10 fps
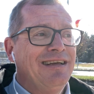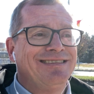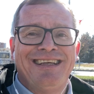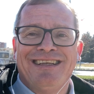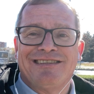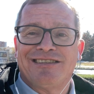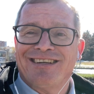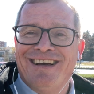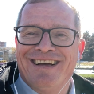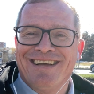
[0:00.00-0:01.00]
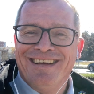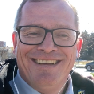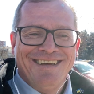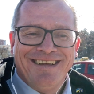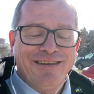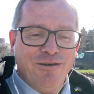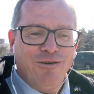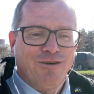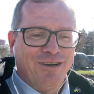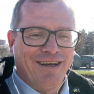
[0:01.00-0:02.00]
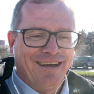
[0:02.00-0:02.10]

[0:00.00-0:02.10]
deeds. Yeah? No.